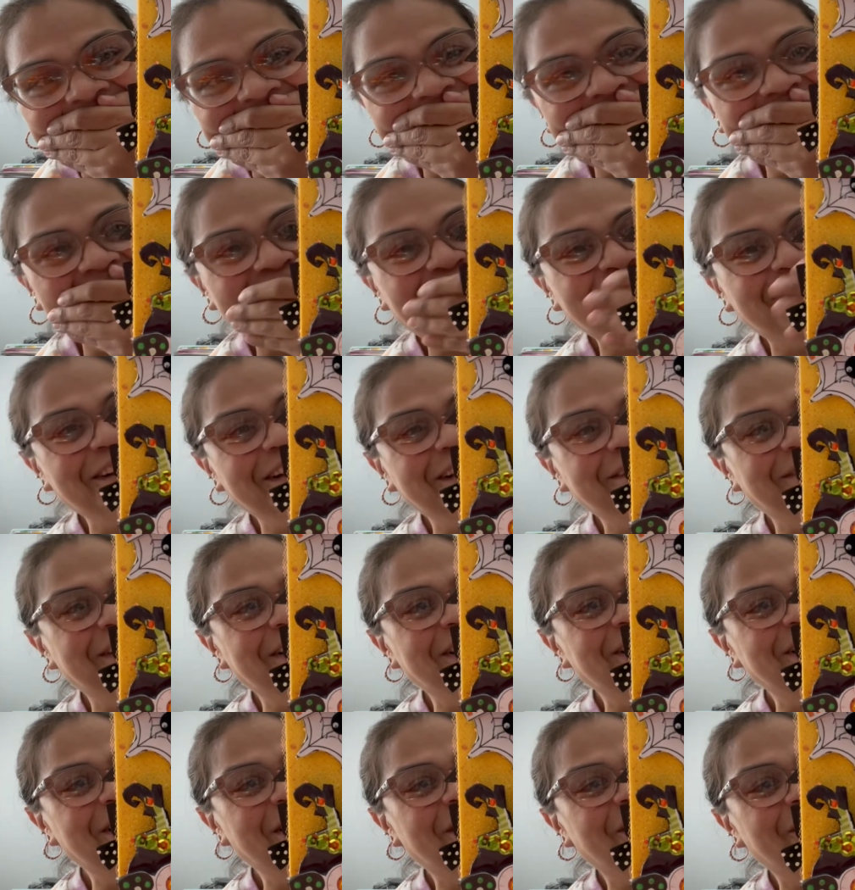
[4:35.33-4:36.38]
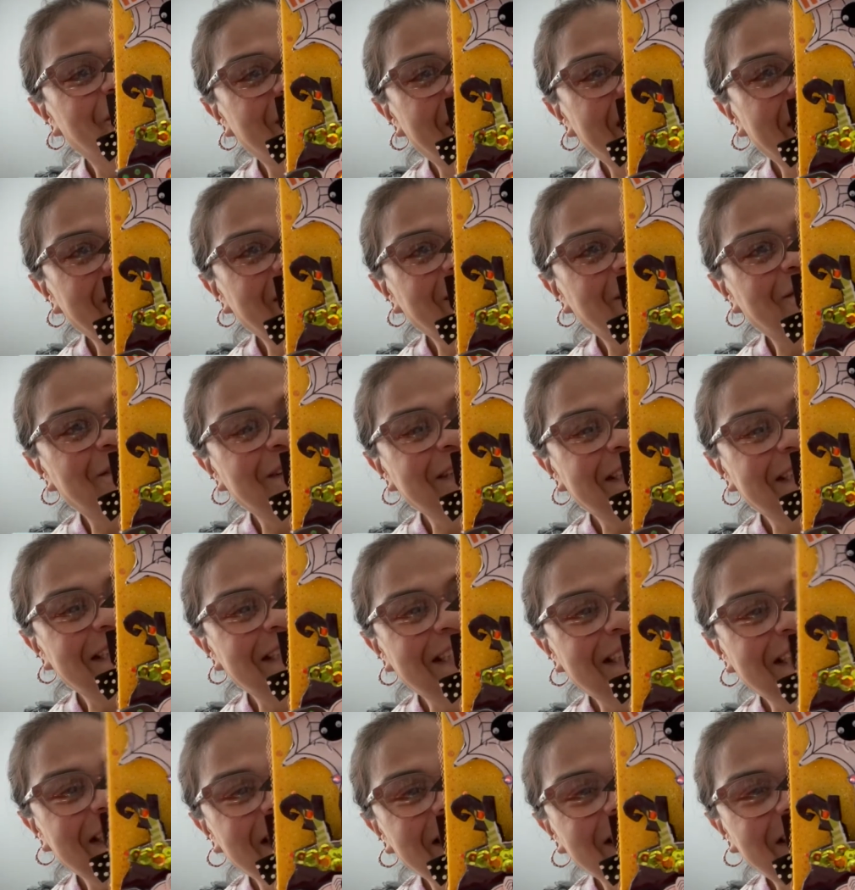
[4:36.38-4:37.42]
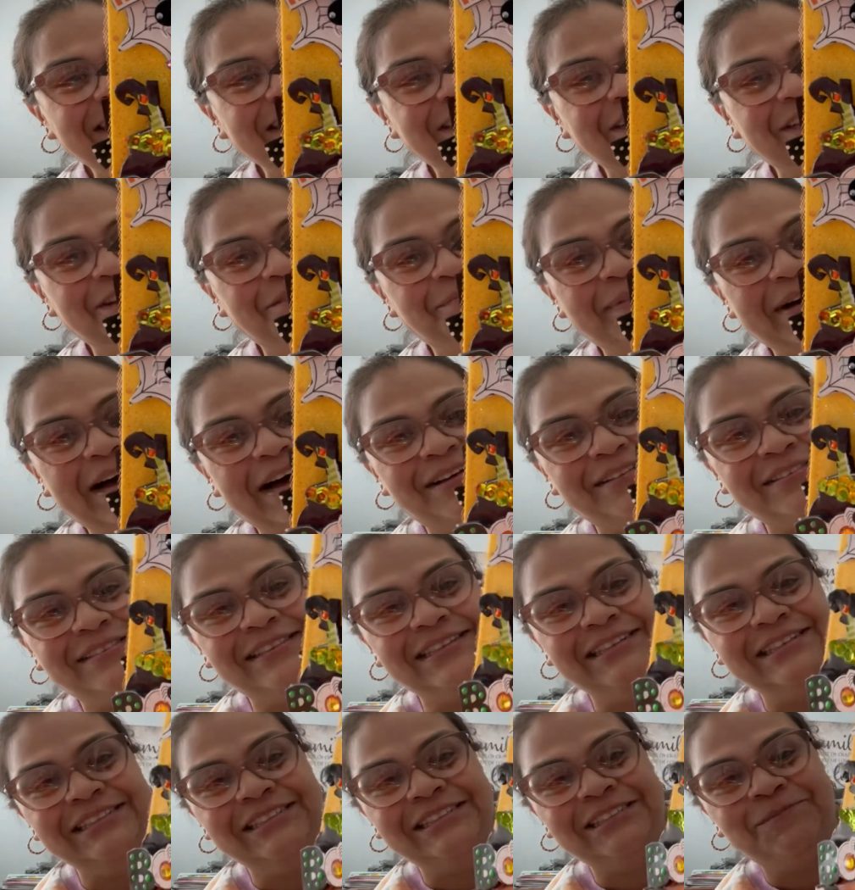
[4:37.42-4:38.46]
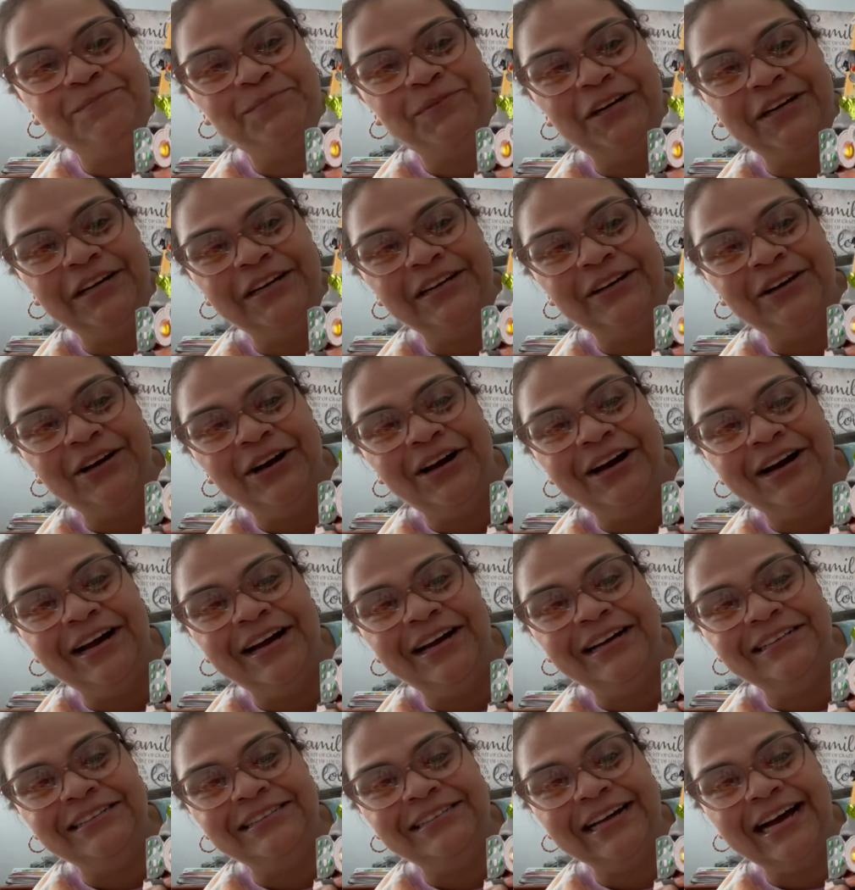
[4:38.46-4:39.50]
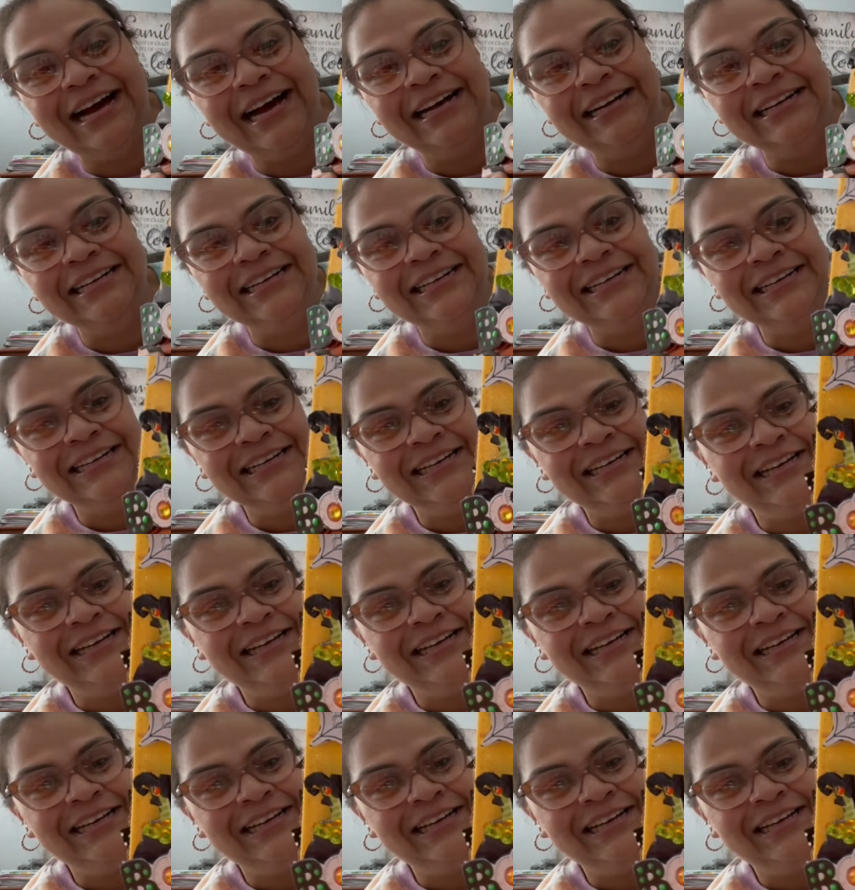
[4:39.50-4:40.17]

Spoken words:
I don't even know how to go into detail about this, but Donna,